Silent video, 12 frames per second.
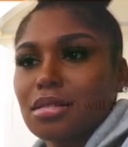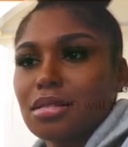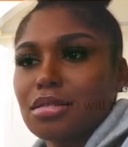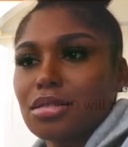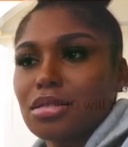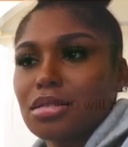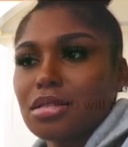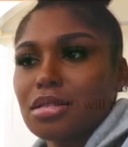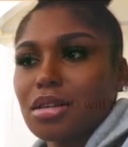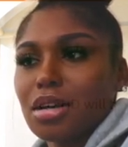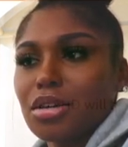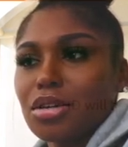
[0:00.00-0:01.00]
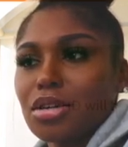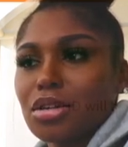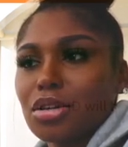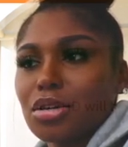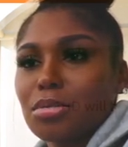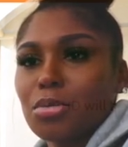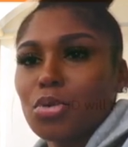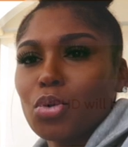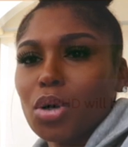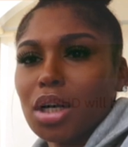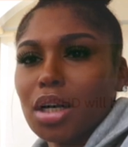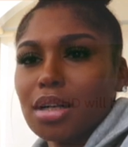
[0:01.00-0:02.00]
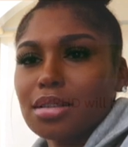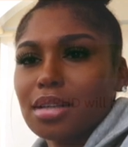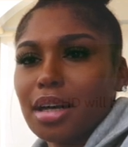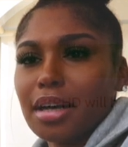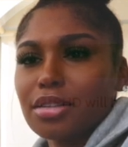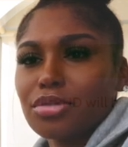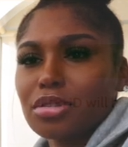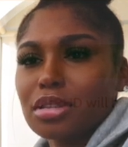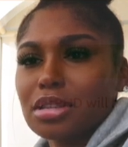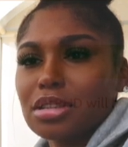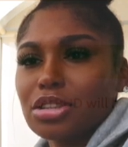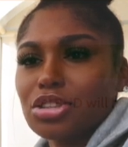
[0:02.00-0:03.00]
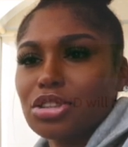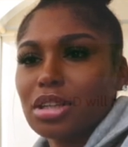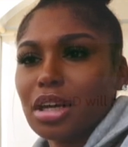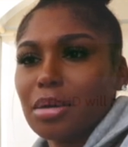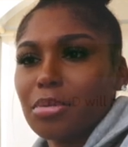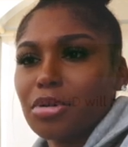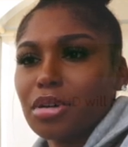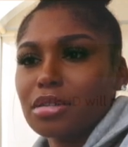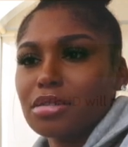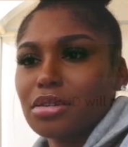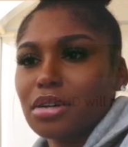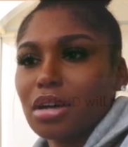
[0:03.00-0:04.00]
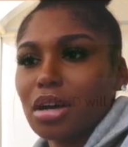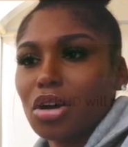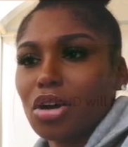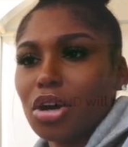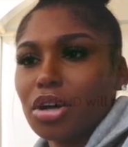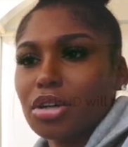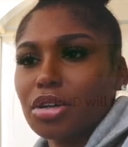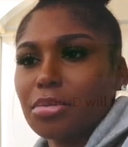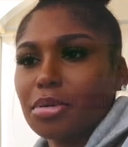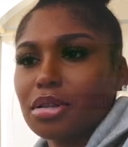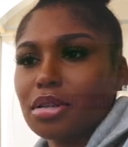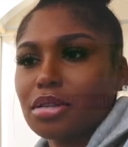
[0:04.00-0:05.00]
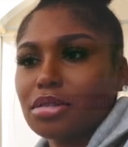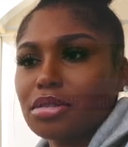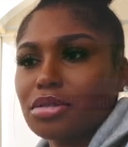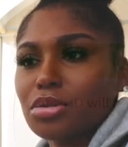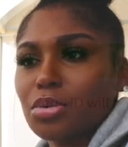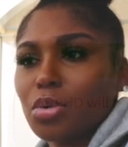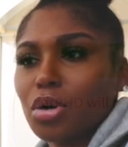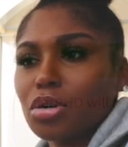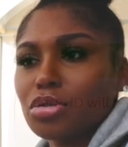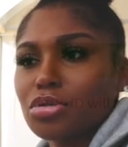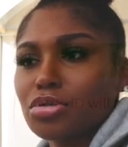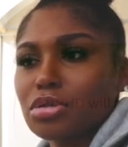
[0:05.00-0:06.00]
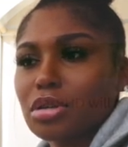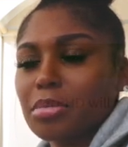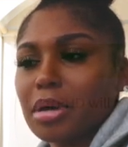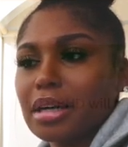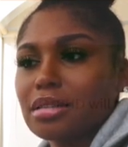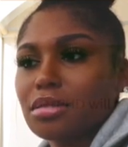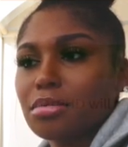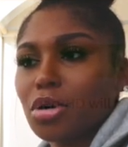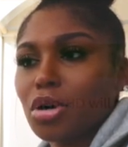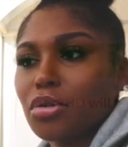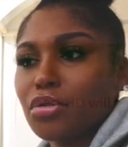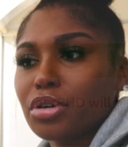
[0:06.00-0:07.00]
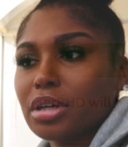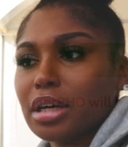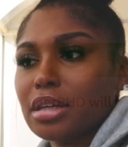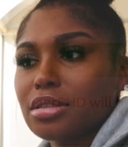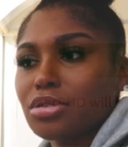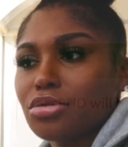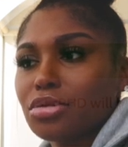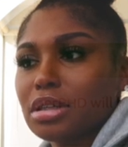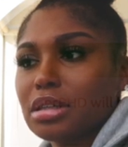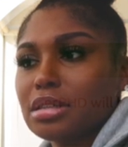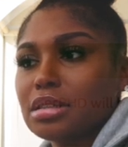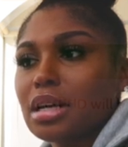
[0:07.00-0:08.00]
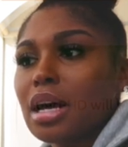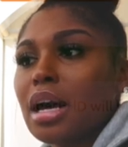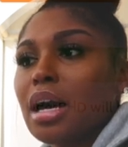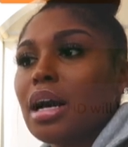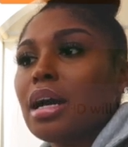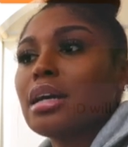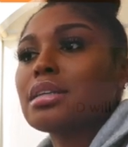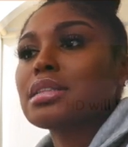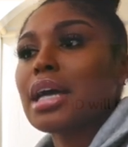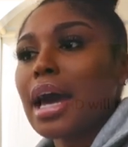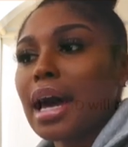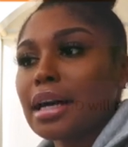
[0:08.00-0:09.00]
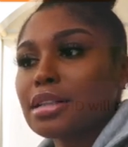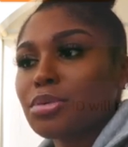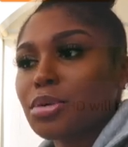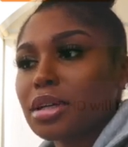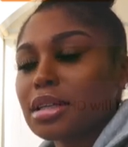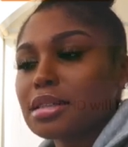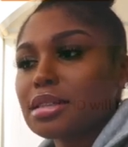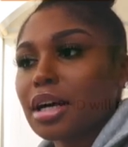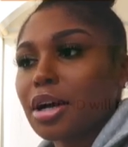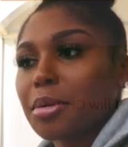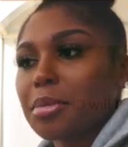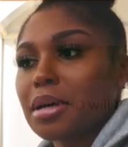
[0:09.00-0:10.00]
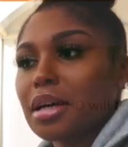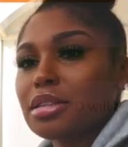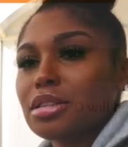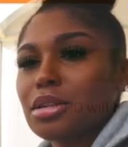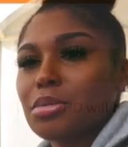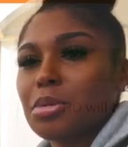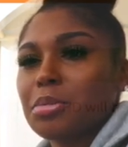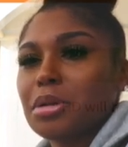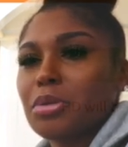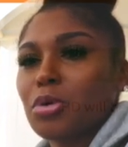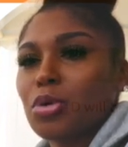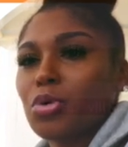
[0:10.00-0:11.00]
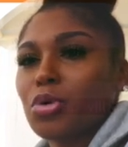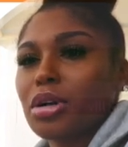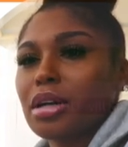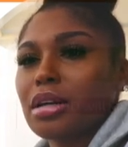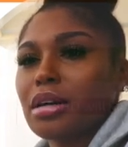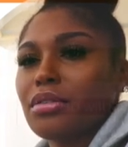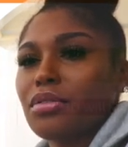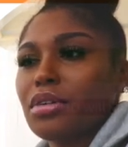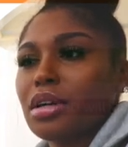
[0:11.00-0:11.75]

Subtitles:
So this is how you can learn more. Tasks release each day, progressively get harder, but there's still walkthroughs. Come back tomorrow for day 3's task, where Insider PhD will be recording a